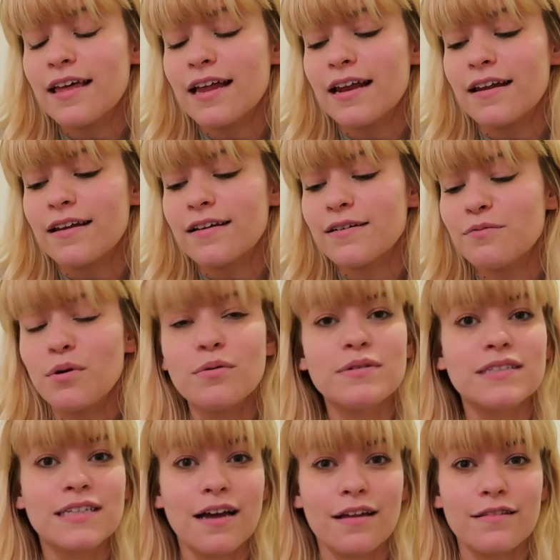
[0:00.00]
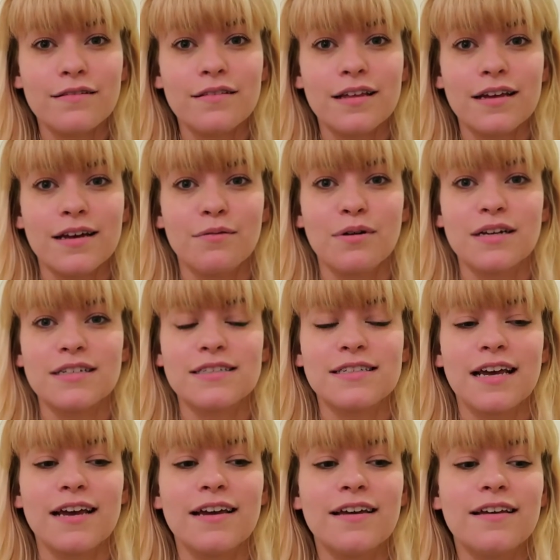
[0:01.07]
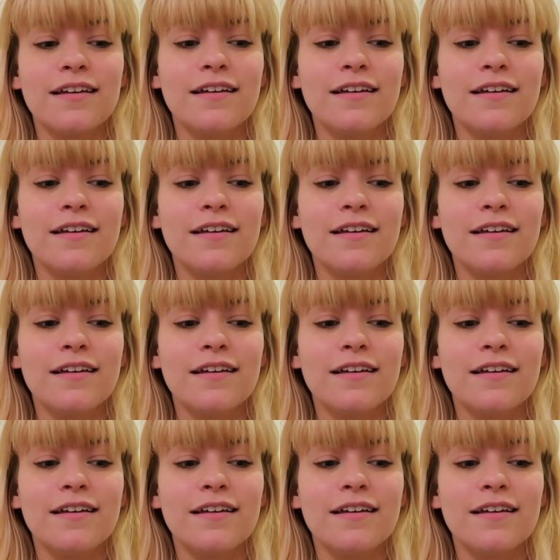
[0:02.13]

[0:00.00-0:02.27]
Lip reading: then what was the other thing I wanted to say?